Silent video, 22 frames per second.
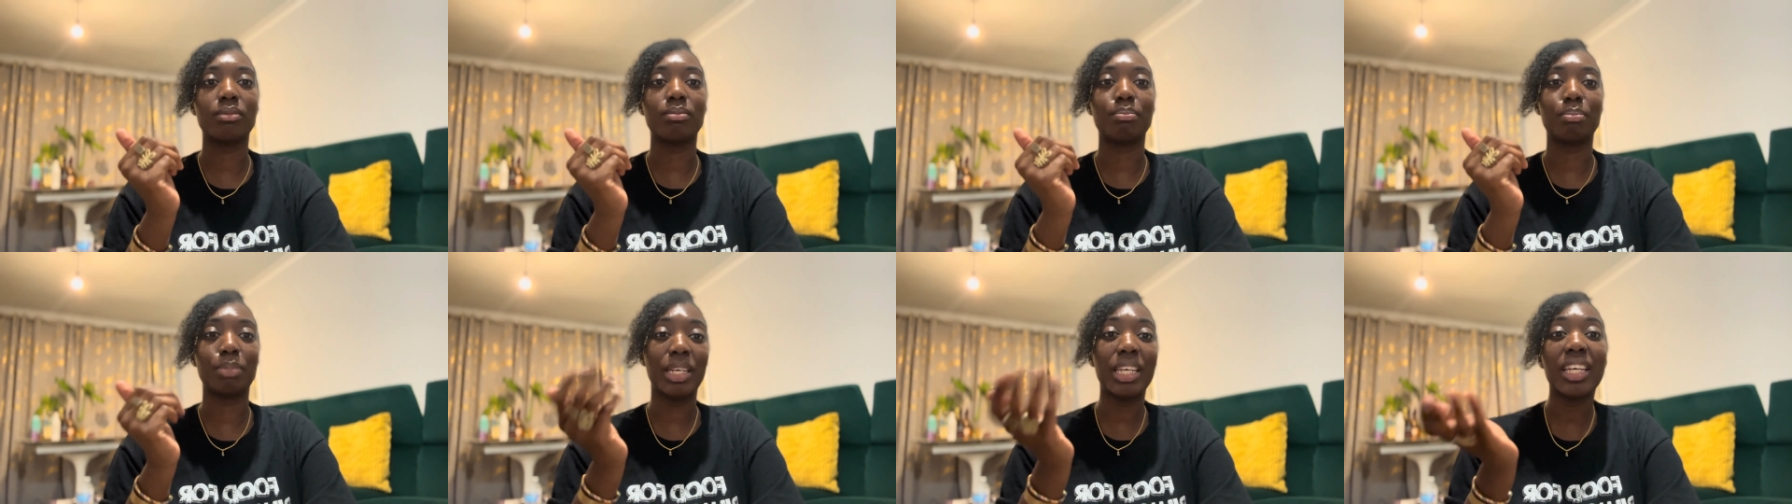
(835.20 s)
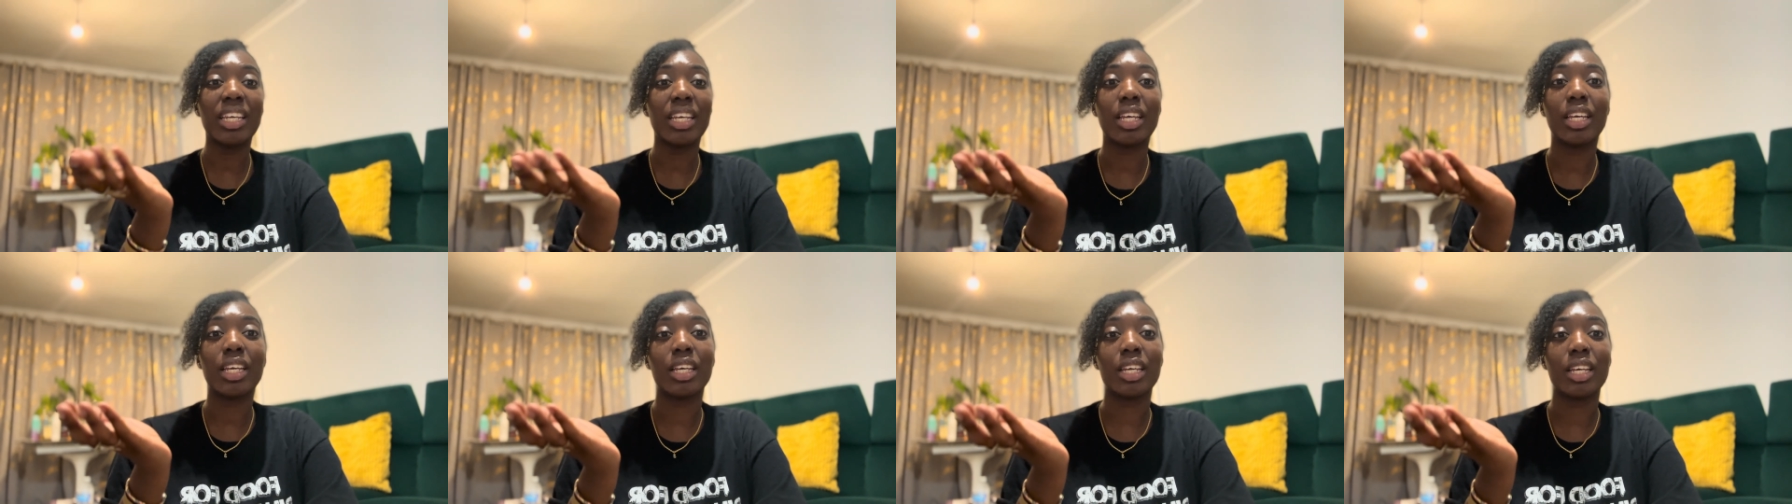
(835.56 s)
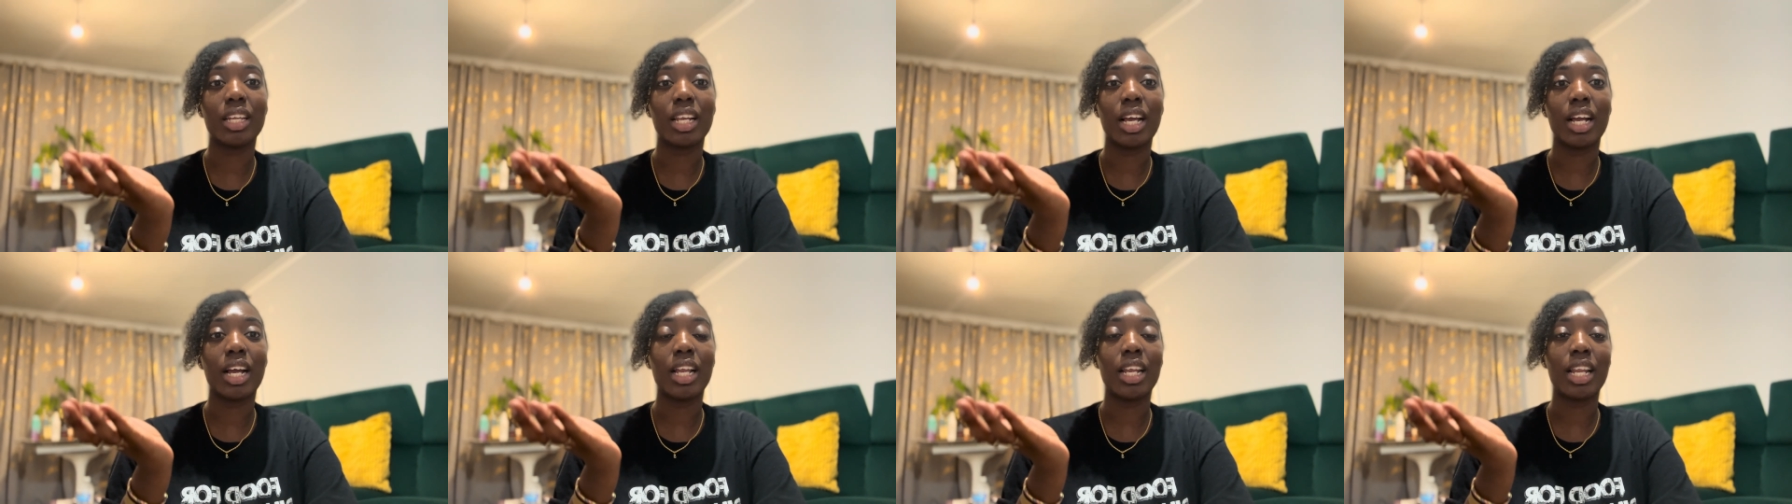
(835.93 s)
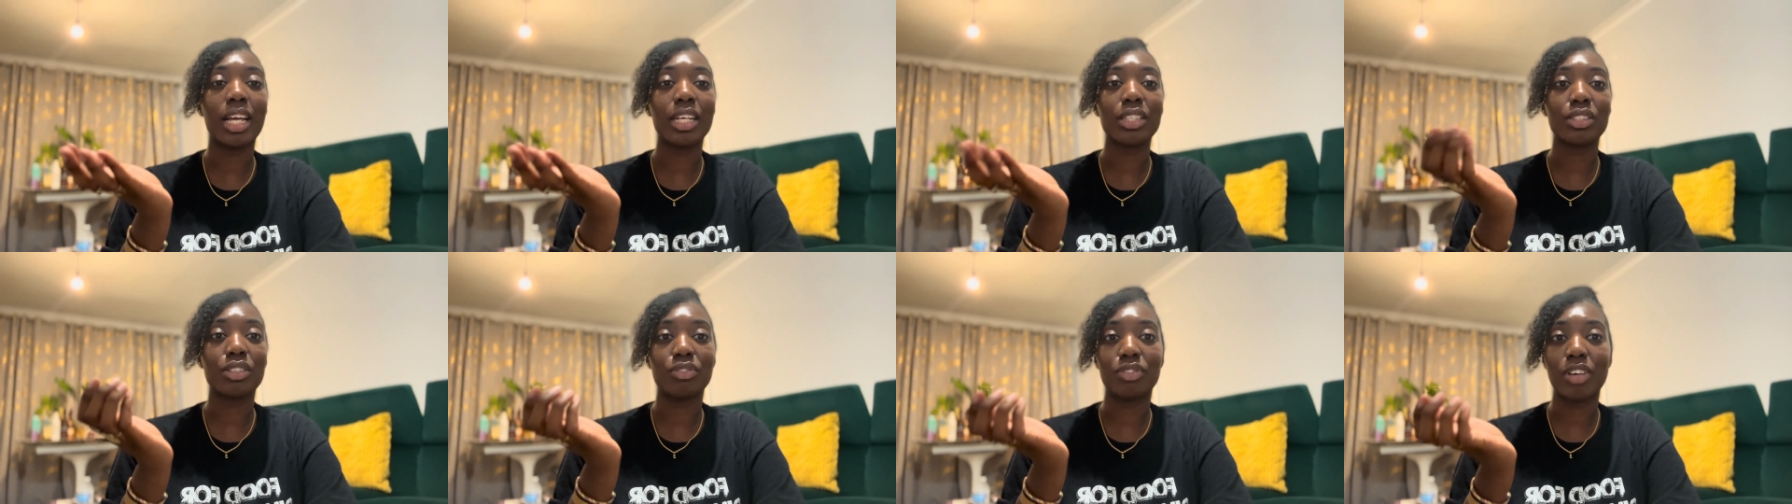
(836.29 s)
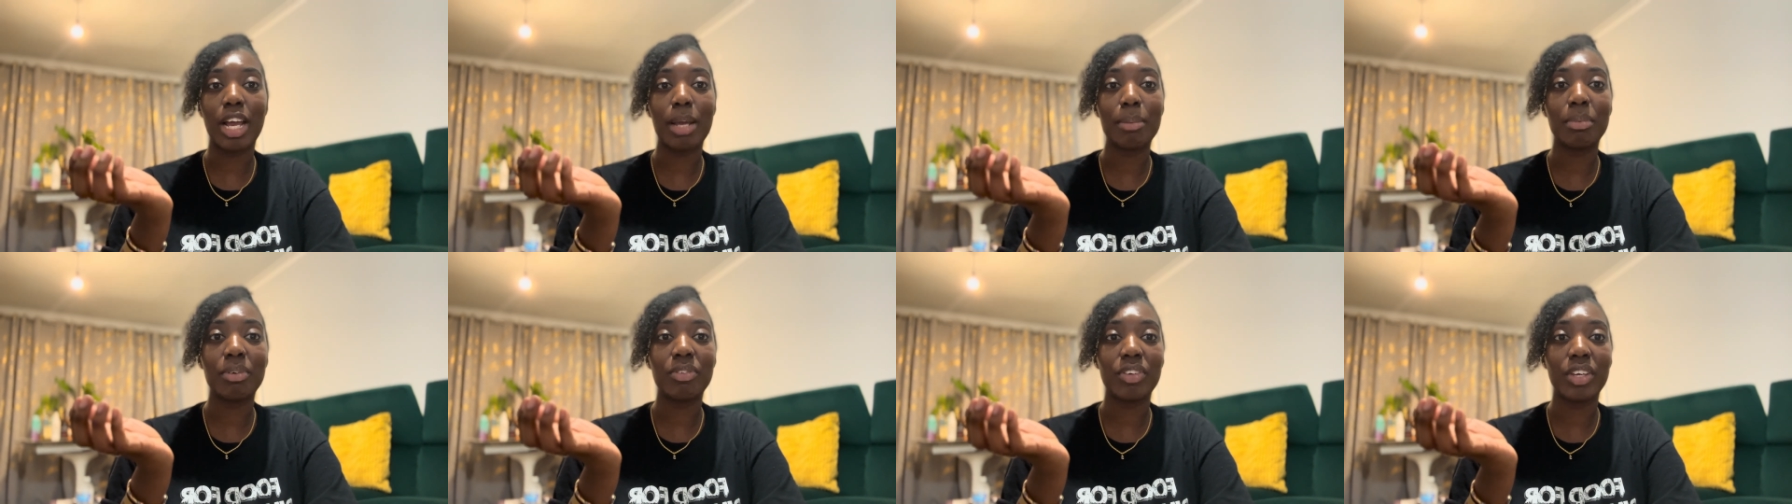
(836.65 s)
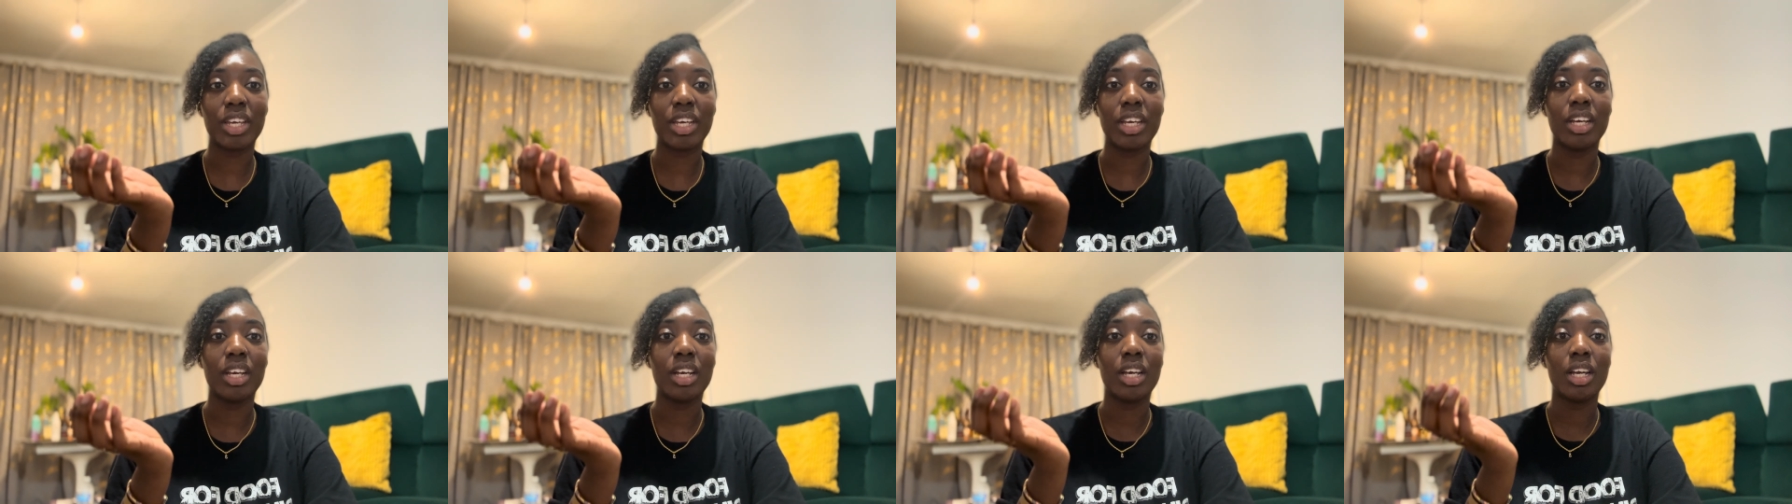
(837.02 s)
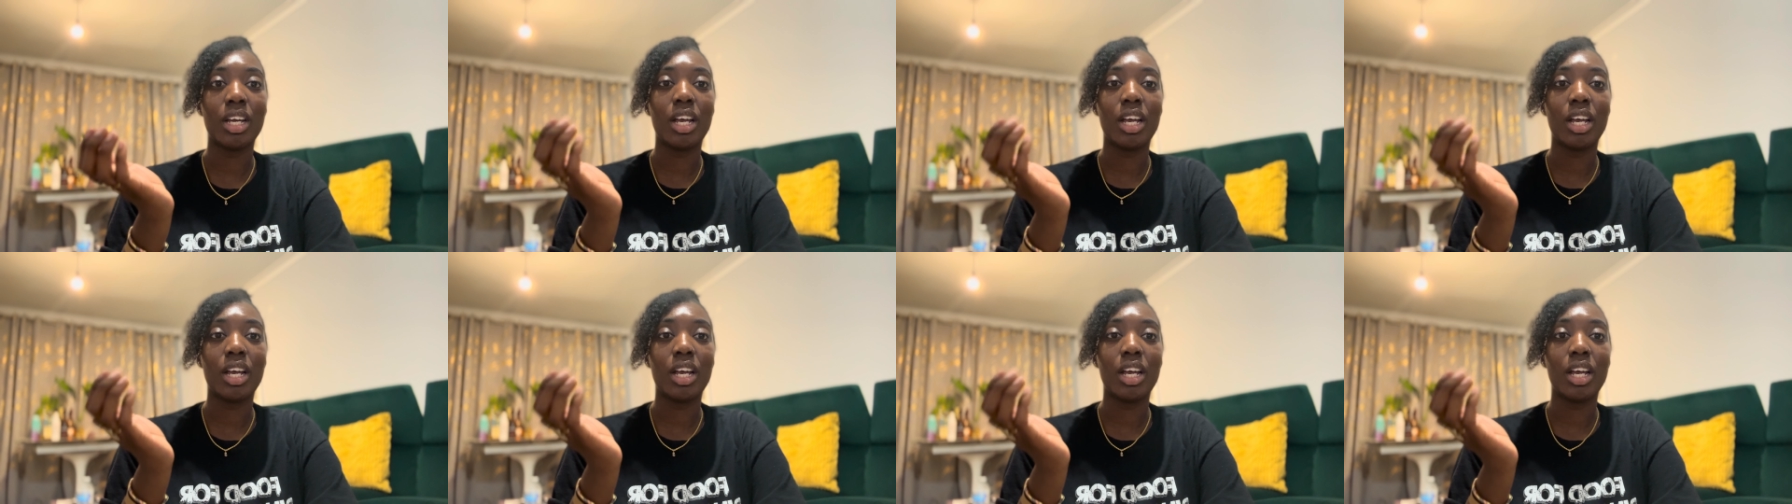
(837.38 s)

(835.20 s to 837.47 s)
being here. Like, I like the vibe of it.